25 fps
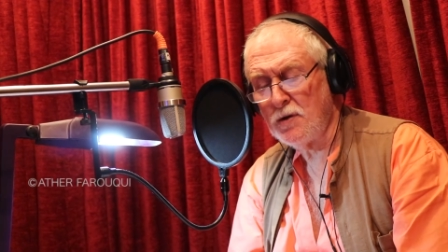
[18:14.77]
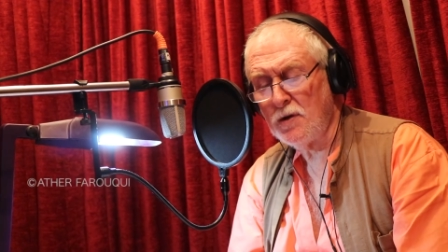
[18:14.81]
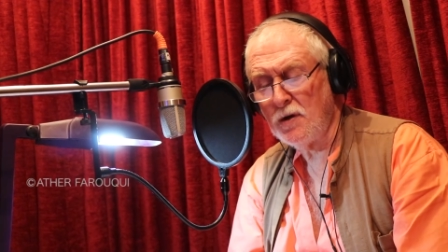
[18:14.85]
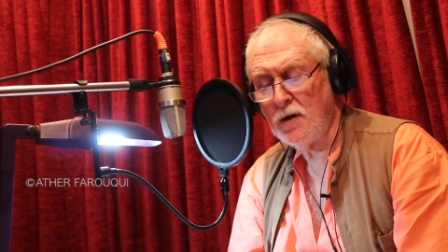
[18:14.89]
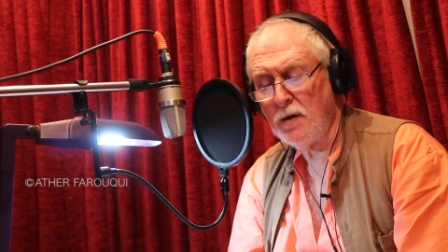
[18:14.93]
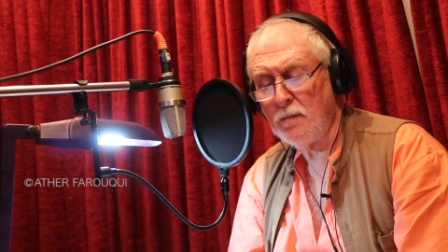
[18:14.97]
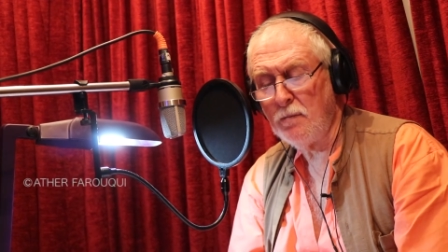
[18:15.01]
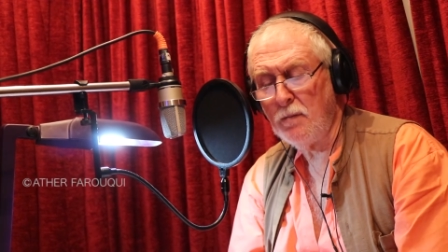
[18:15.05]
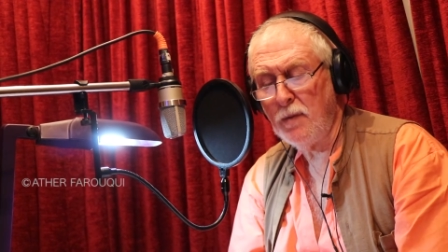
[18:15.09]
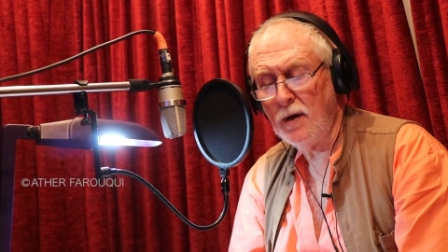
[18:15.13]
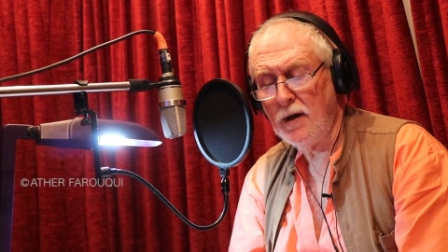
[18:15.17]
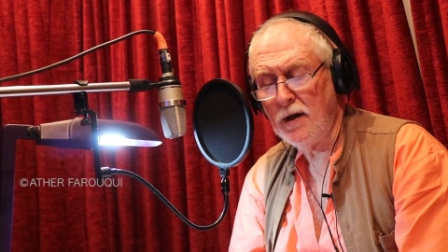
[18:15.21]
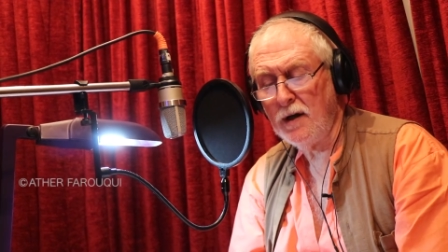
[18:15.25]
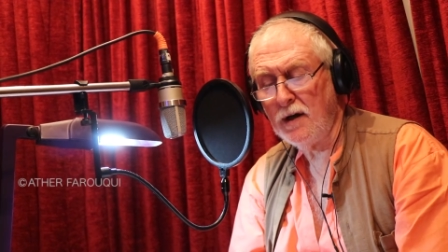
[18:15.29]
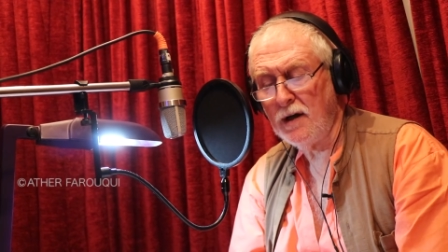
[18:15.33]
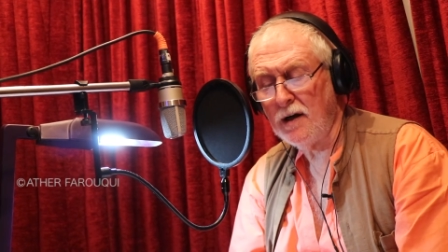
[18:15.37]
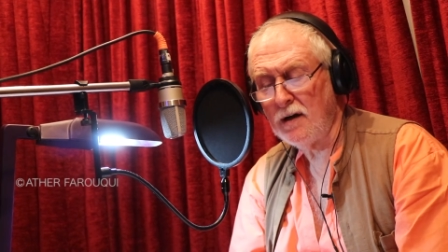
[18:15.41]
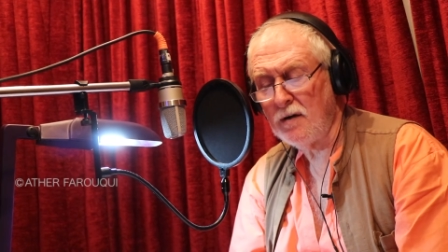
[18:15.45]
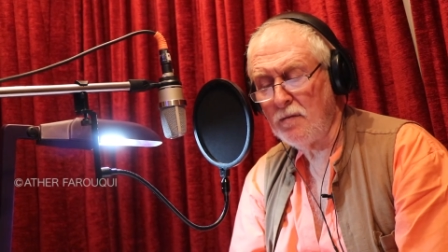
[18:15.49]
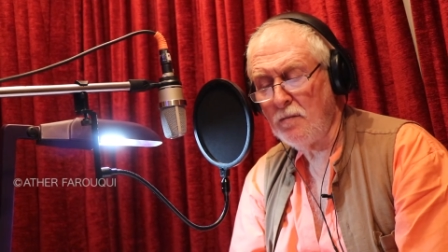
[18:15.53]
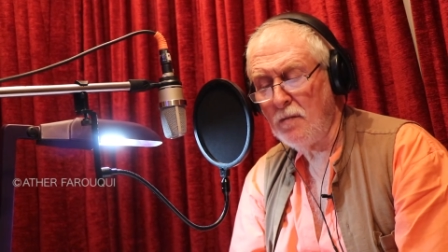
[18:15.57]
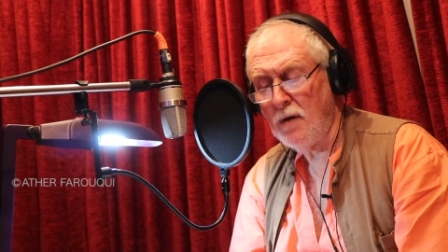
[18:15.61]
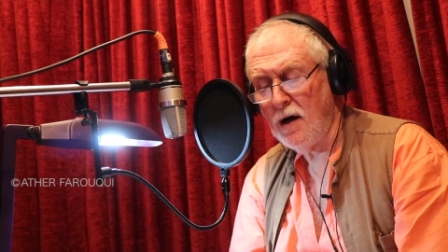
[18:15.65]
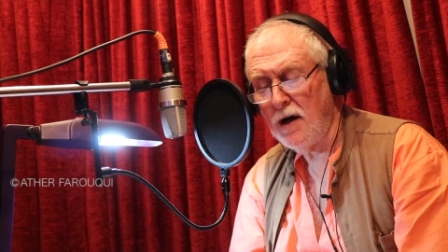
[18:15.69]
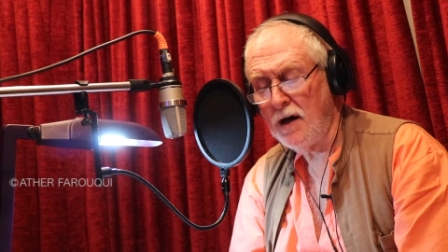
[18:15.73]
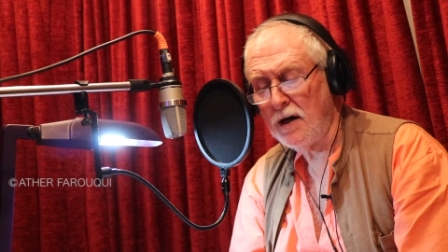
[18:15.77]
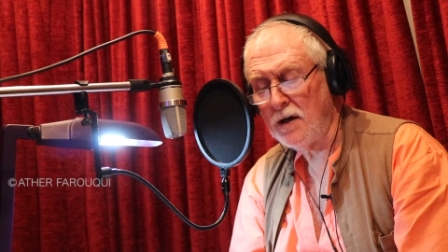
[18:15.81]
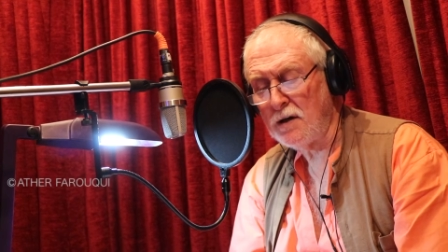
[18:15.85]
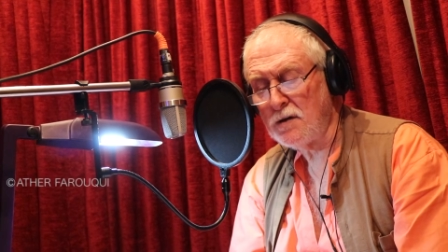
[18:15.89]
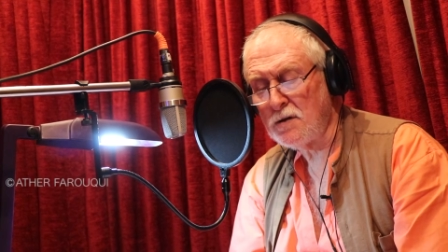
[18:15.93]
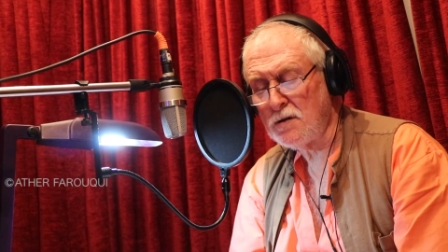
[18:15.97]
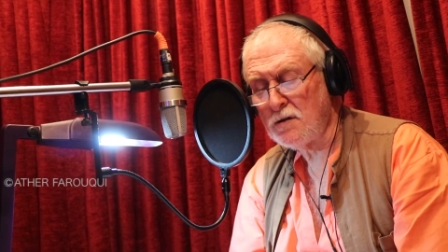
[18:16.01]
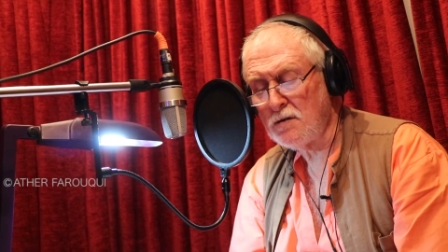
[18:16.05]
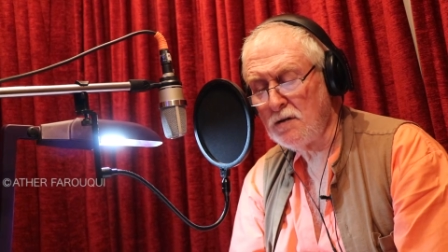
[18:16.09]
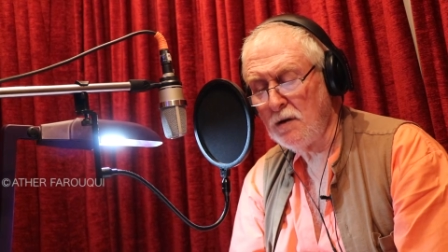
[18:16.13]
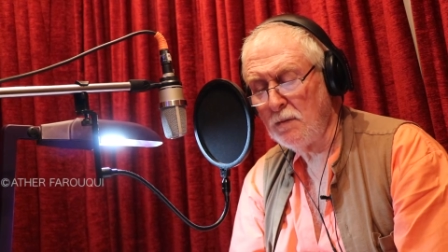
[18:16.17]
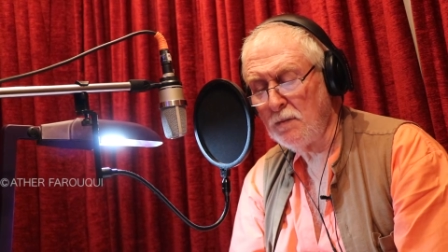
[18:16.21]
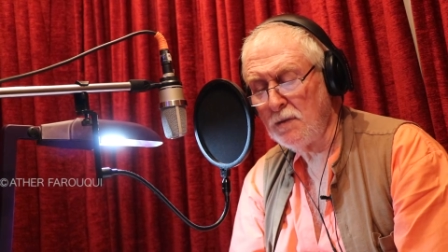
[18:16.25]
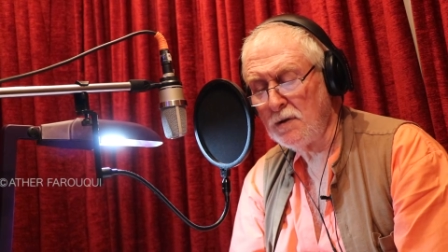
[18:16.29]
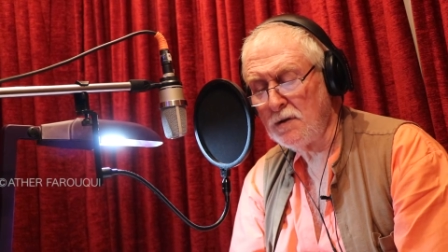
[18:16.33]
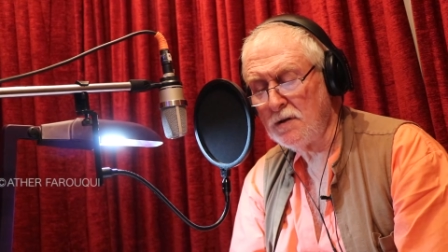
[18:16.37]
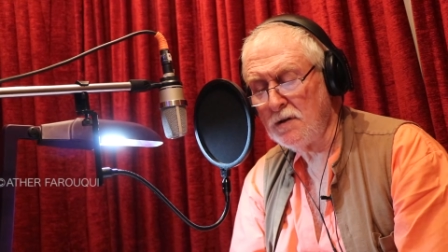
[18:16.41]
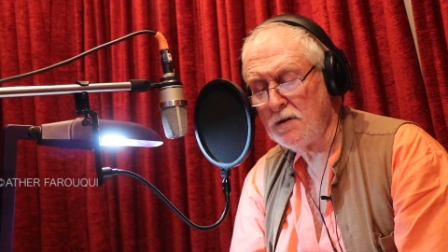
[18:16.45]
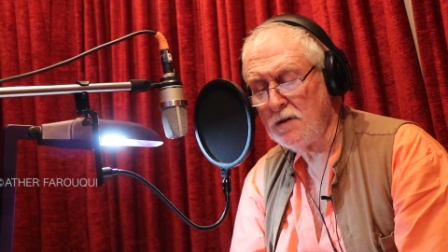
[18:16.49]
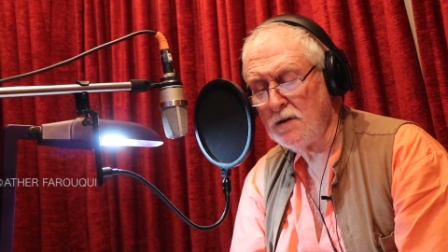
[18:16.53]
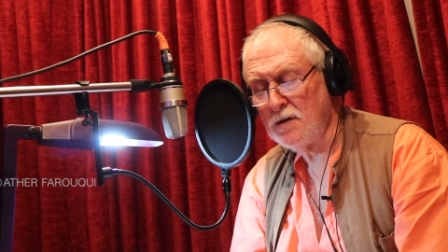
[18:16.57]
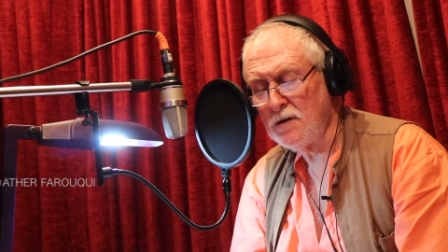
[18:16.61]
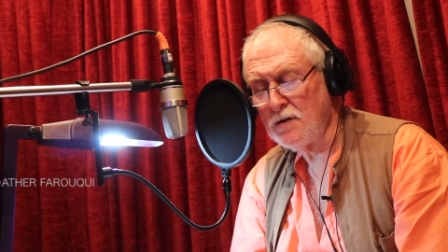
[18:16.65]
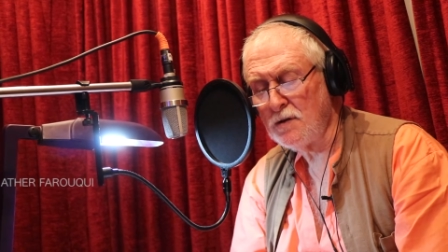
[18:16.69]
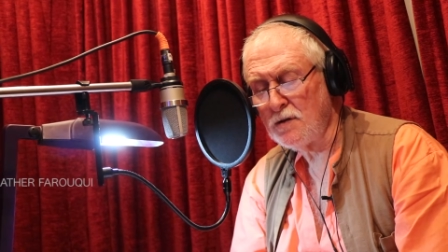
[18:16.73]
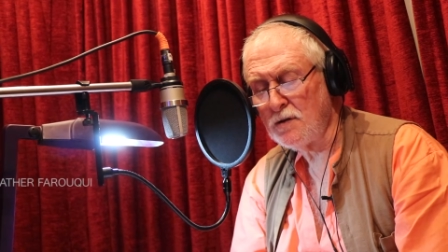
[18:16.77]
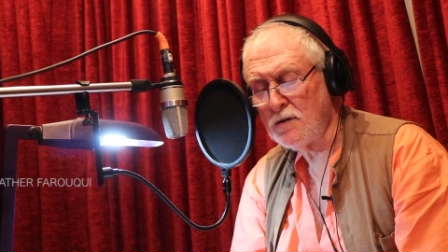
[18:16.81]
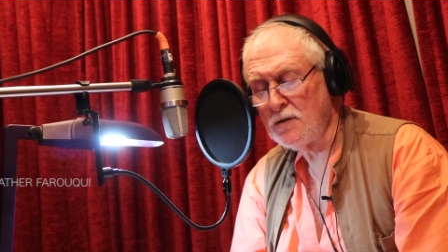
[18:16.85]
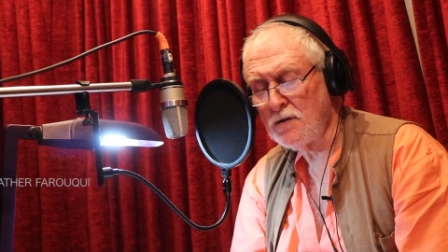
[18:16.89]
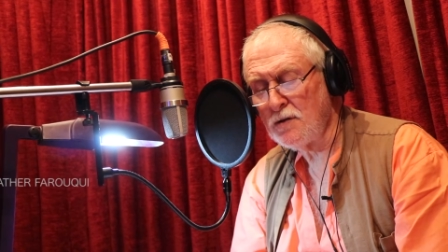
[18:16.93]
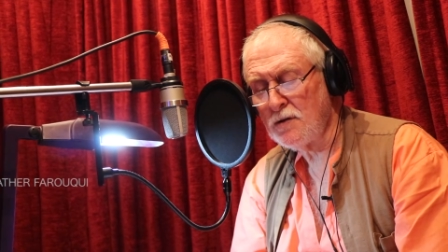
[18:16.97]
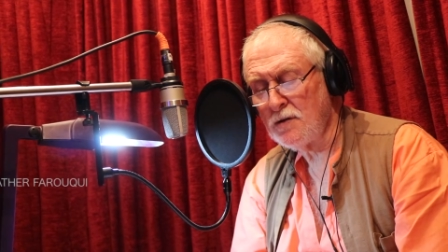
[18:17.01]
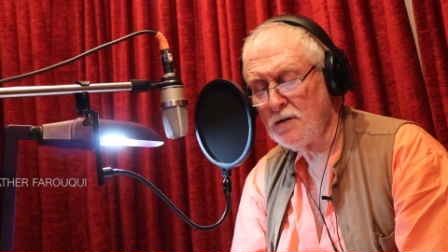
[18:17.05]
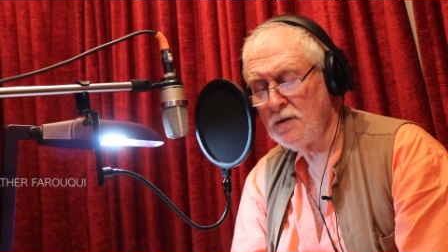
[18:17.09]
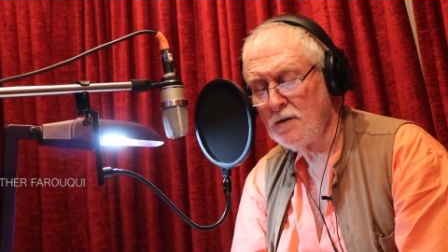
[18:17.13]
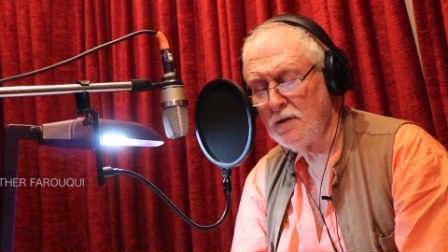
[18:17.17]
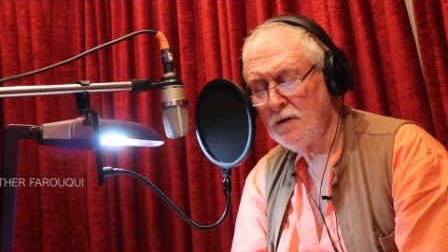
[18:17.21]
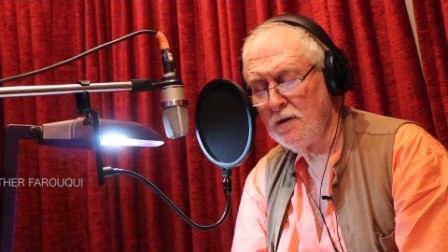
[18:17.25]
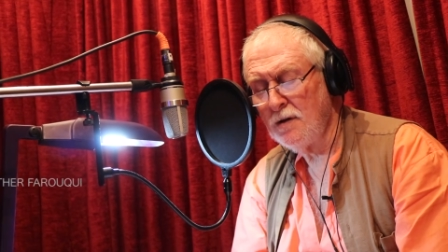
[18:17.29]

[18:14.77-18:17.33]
nibbling at my extremities,